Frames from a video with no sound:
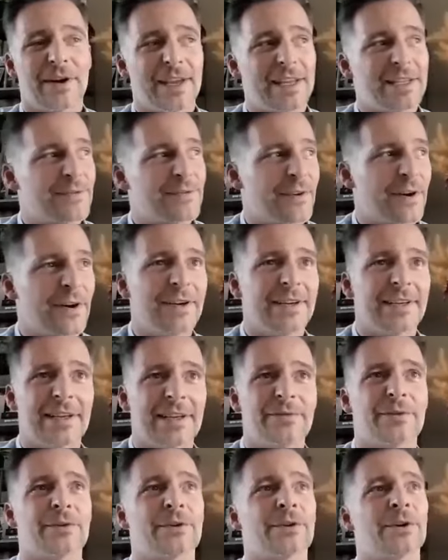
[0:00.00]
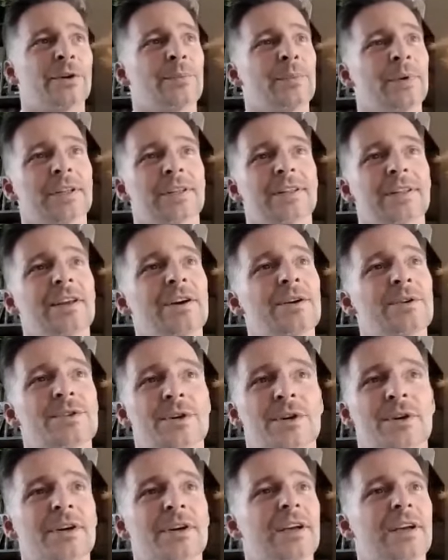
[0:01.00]
it's very difficult, but those
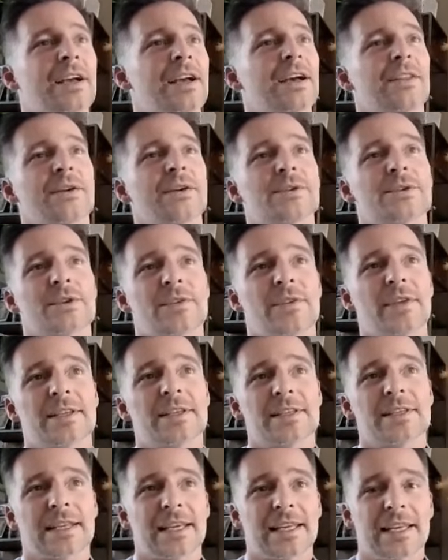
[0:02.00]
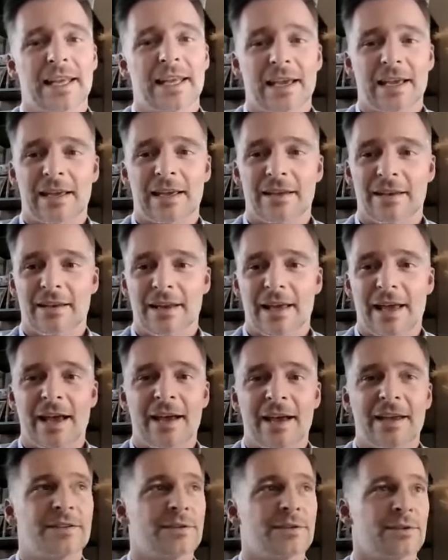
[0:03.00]
are things that can
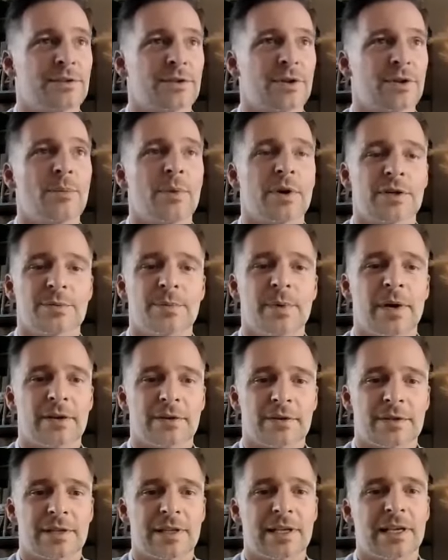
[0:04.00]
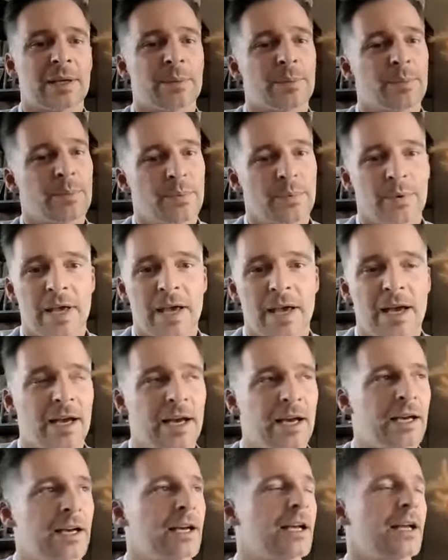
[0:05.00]
add to so much better sleep.
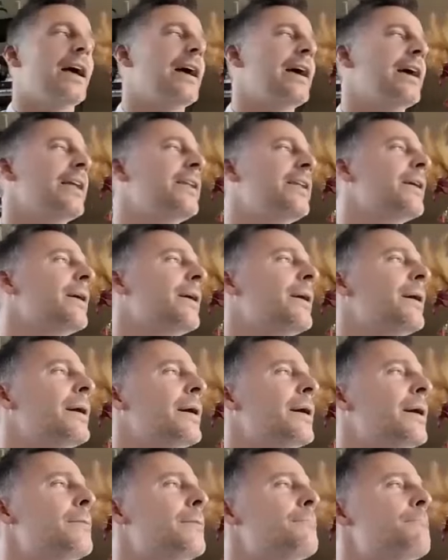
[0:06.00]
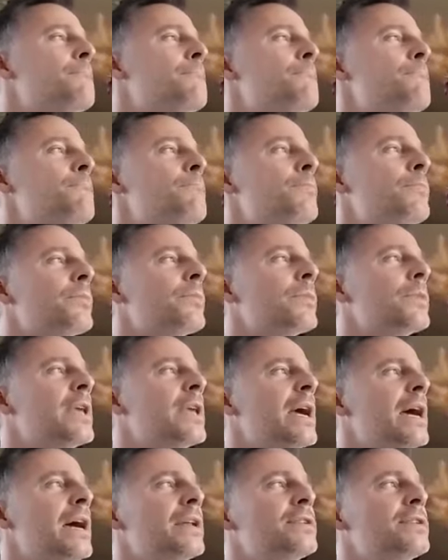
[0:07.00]
Yeah, and to
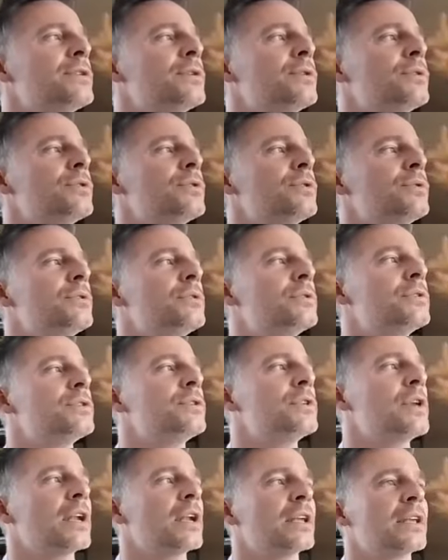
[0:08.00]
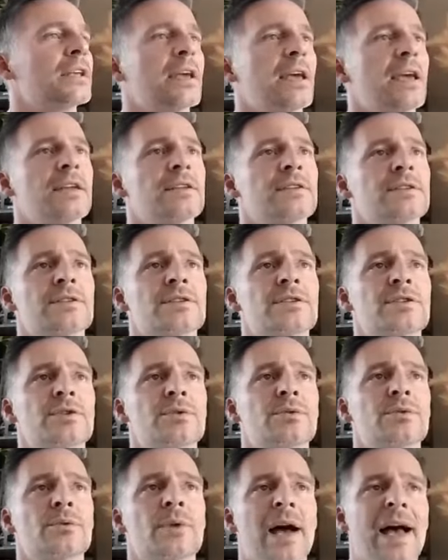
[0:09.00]
not engage in
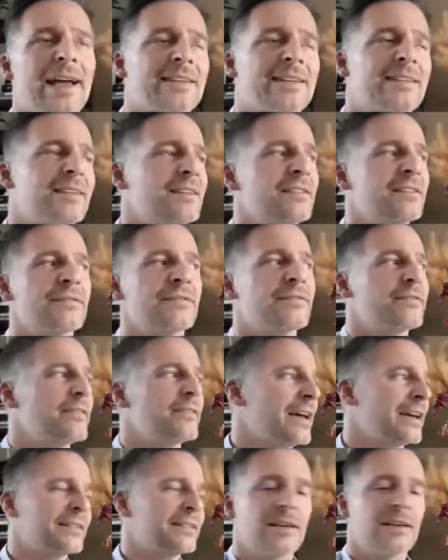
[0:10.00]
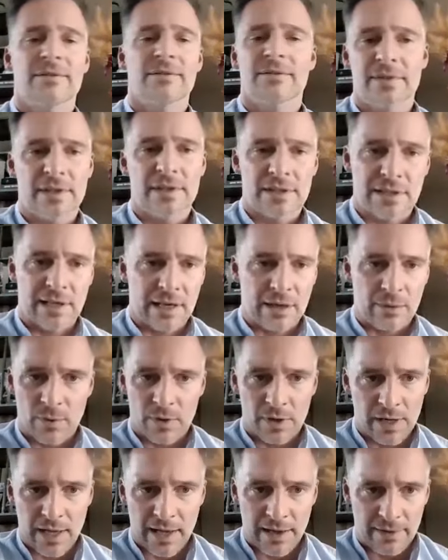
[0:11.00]
too active activities like
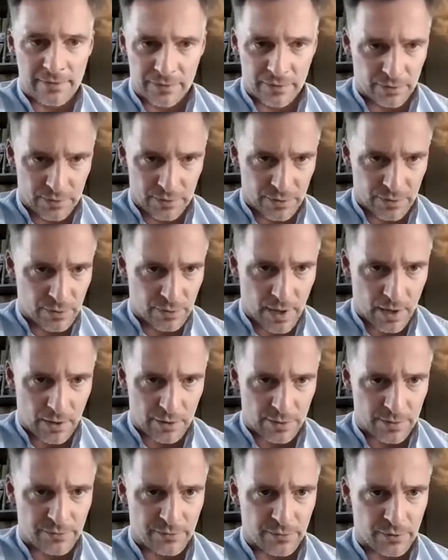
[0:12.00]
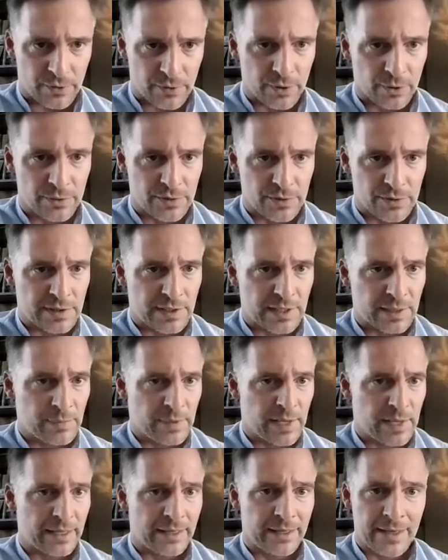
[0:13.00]
1.5 to 2 hours before going to sleep,
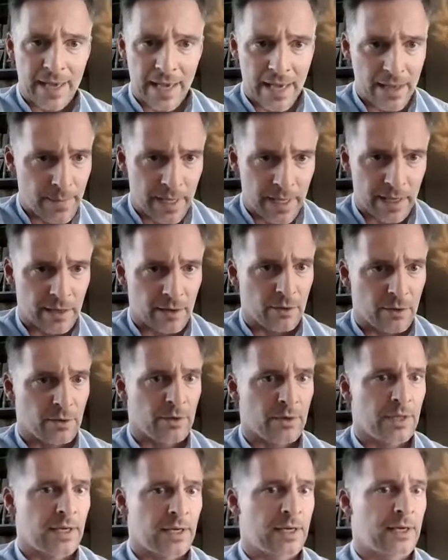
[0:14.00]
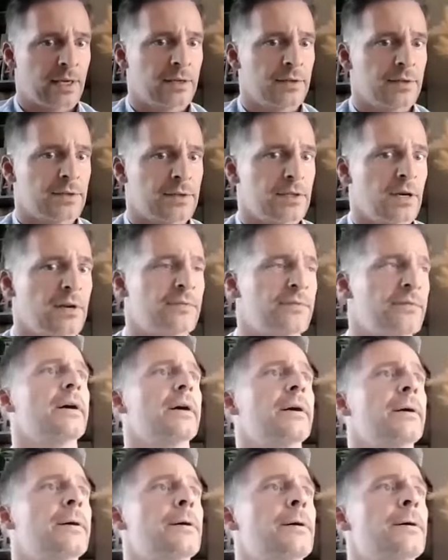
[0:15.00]
like gaming or that kind of stuff.
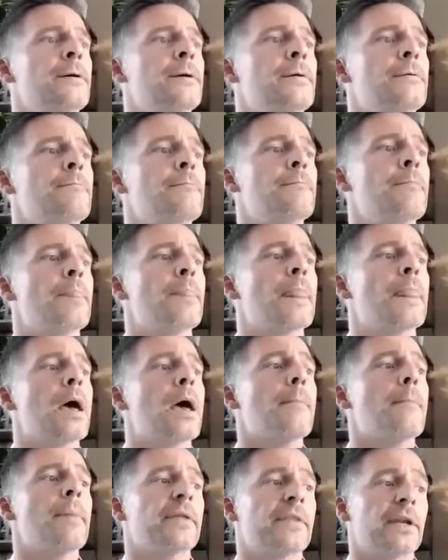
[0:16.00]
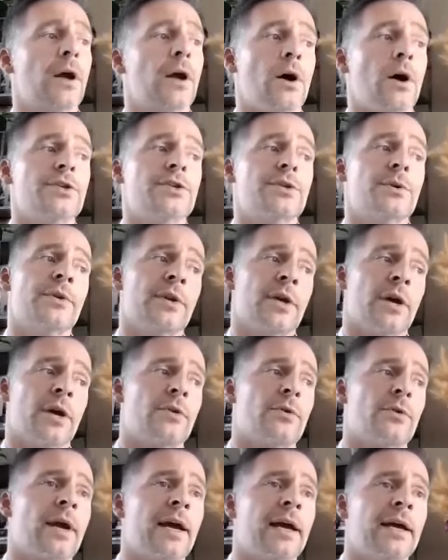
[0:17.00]
But then also on the
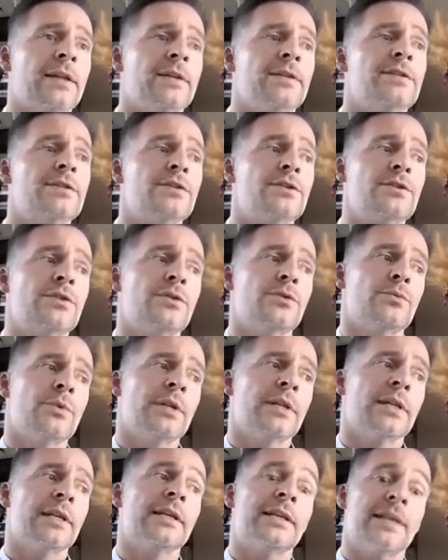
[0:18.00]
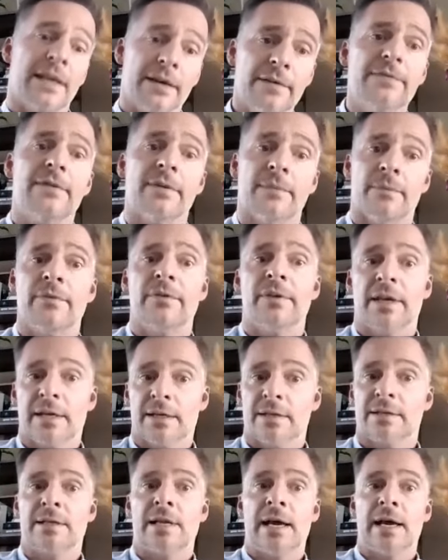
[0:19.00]
other hand, to really give them
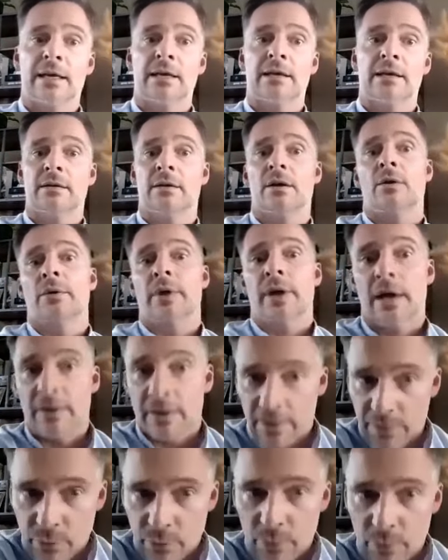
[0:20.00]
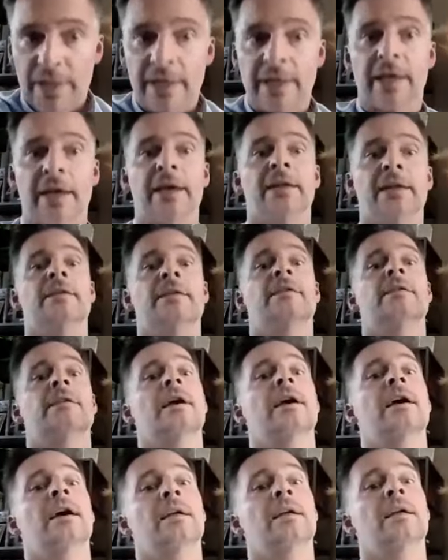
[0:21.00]
things like going out on the weekend
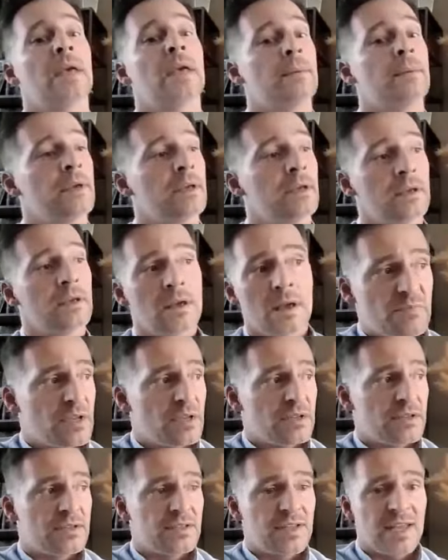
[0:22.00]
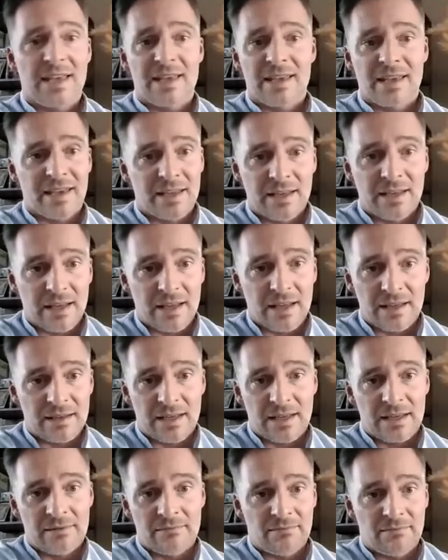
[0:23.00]
and maybe staying
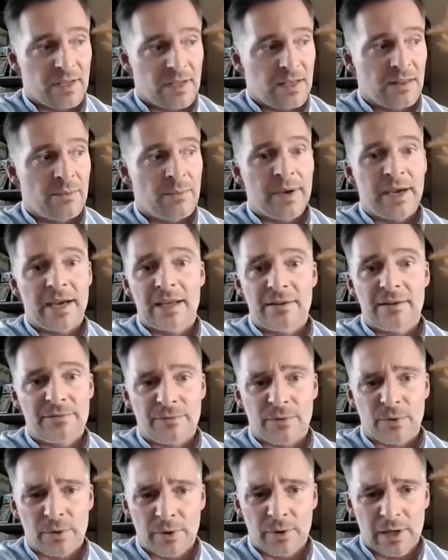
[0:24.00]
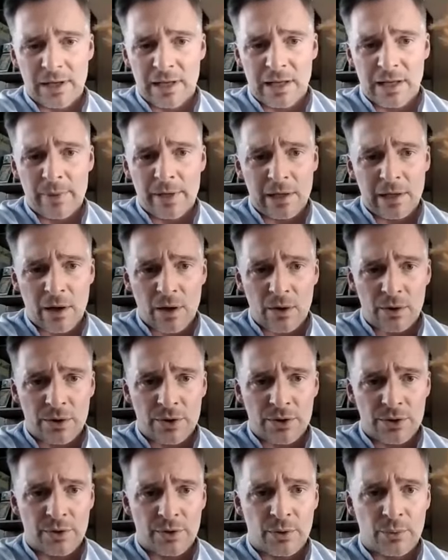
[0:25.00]
in the bed for a little bit longer
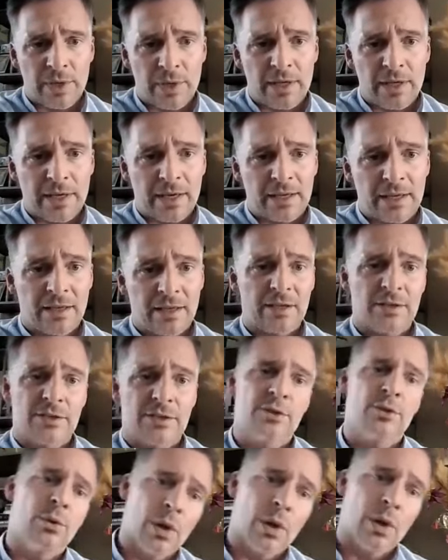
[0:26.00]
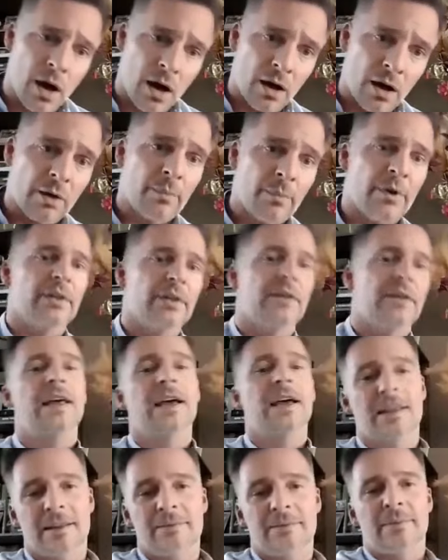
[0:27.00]
during the weekend, not too long, but
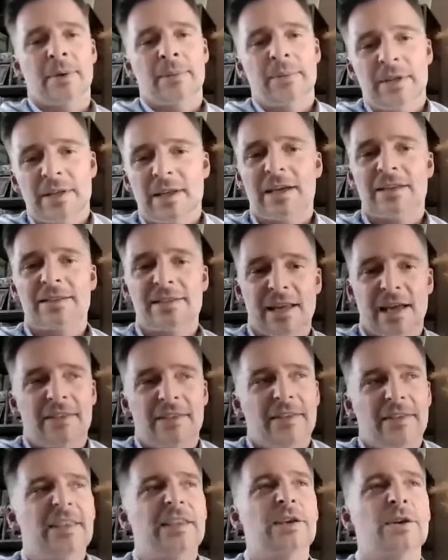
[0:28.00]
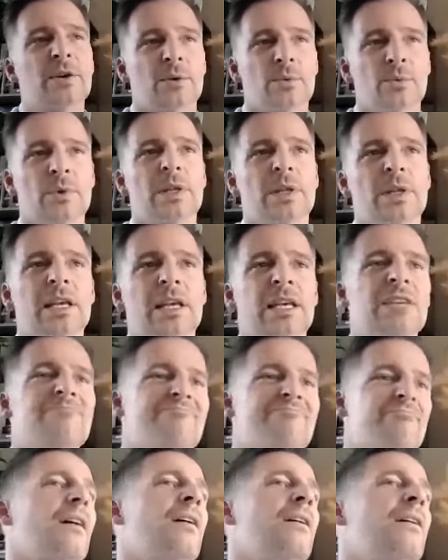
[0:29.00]
that, I think you can
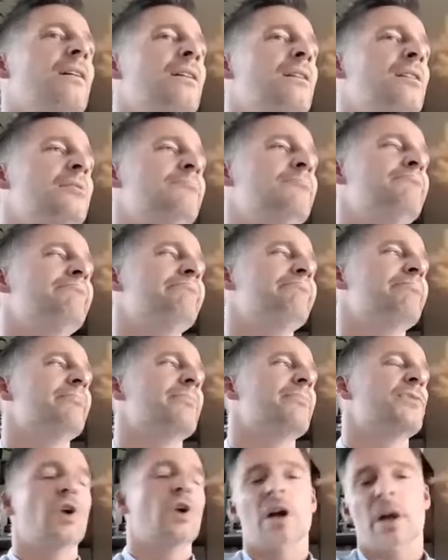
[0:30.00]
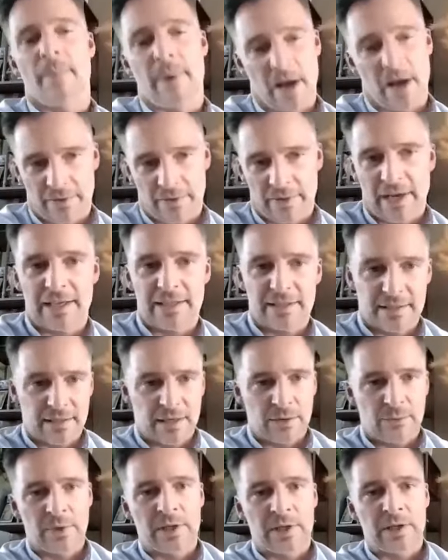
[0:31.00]
really talk about that.
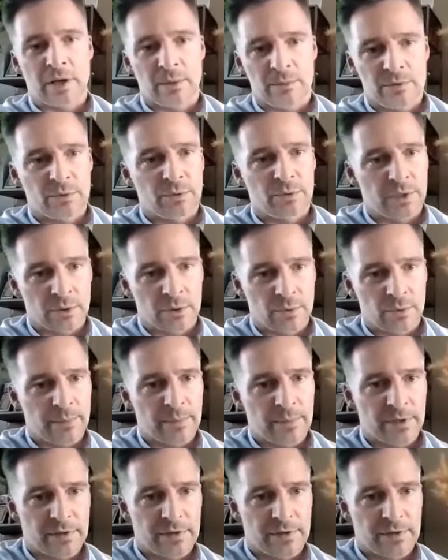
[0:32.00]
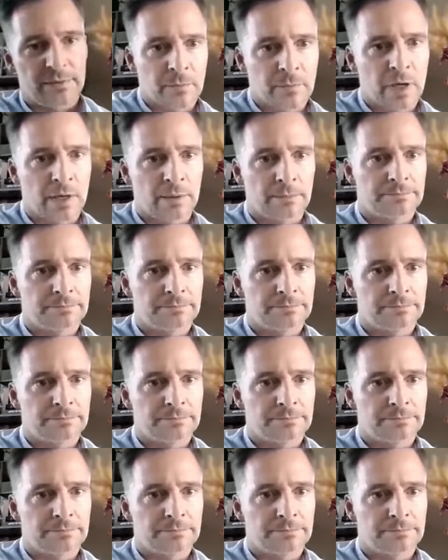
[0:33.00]
I really come to an agreement. Yeah.